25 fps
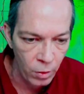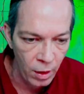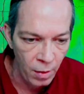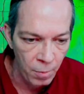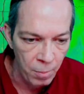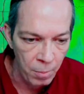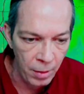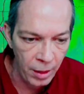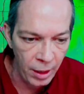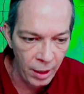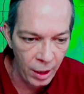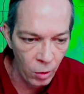
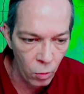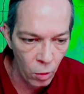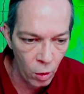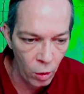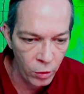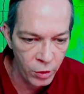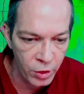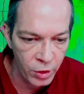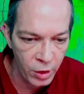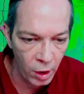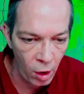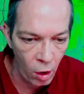Many
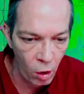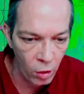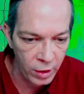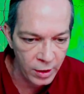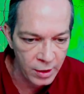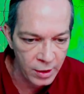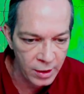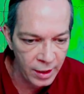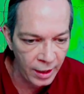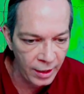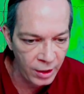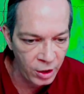roads along
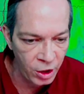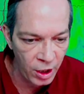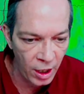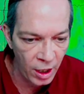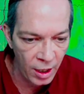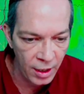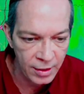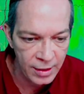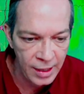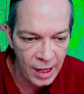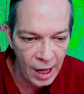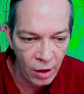the St.
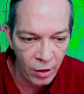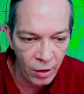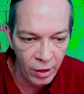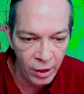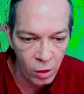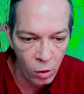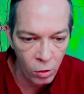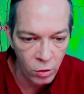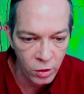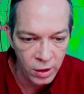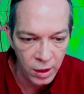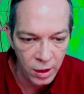Johns County
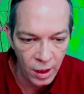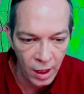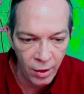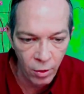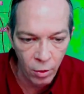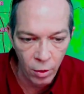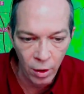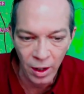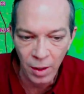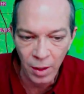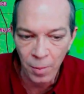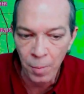coastline
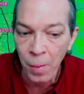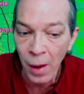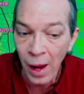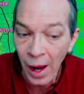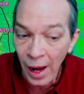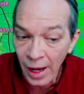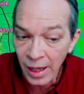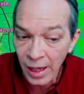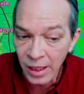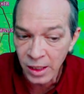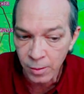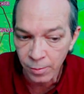are
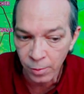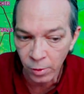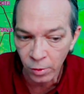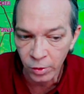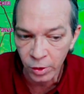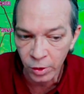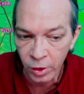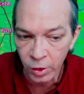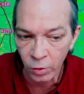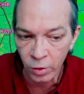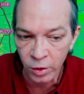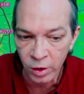impassable
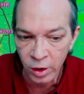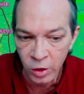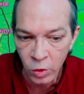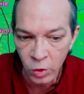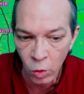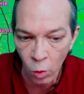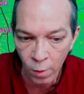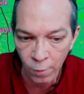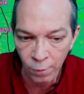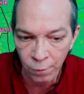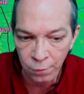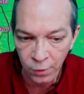due to
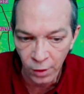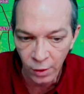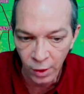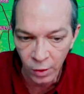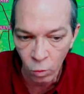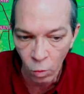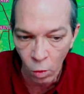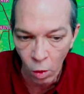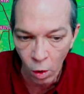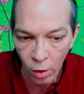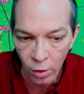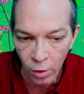storm flood
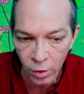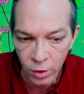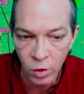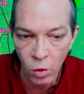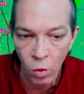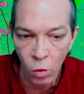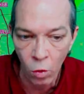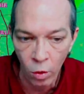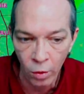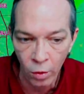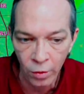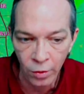waters
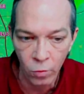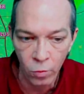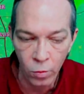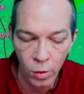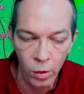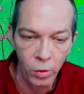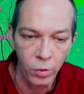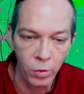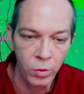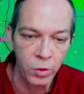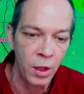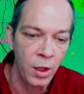on the
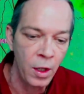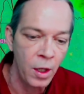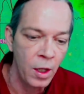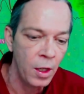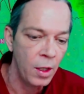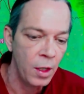roads.